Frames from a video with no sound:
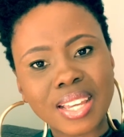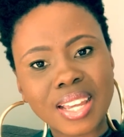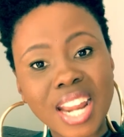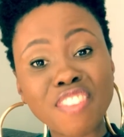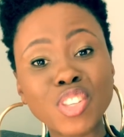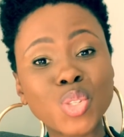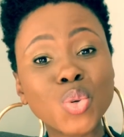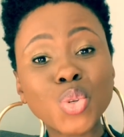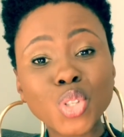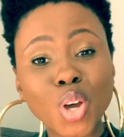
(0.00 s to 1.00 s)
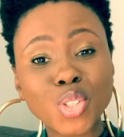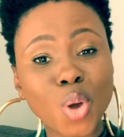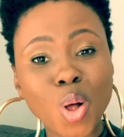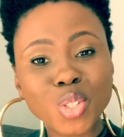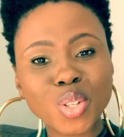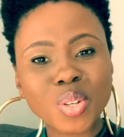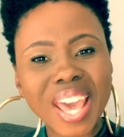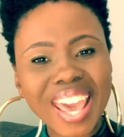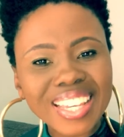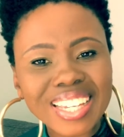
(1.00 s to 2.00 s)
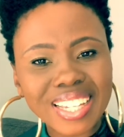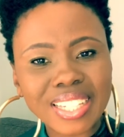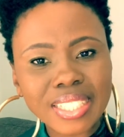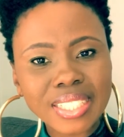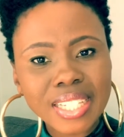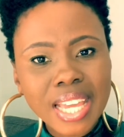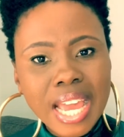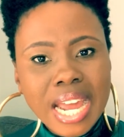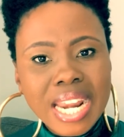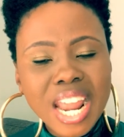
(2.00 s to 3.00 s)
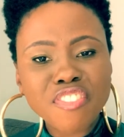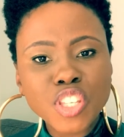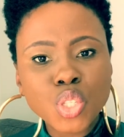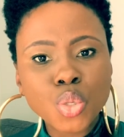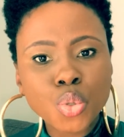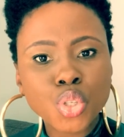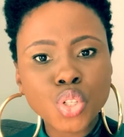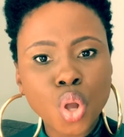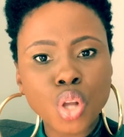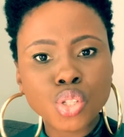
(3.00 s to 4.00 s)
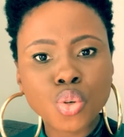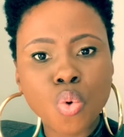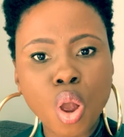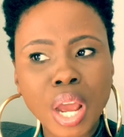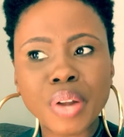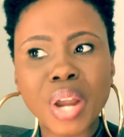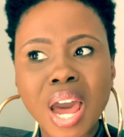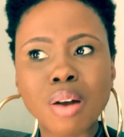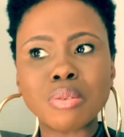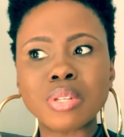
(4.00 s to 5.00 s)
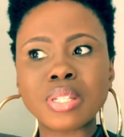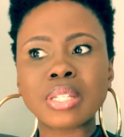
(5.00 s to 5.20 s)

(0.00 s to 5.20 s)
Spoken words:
Life is too short to hold on to anger. Life is too short to walk around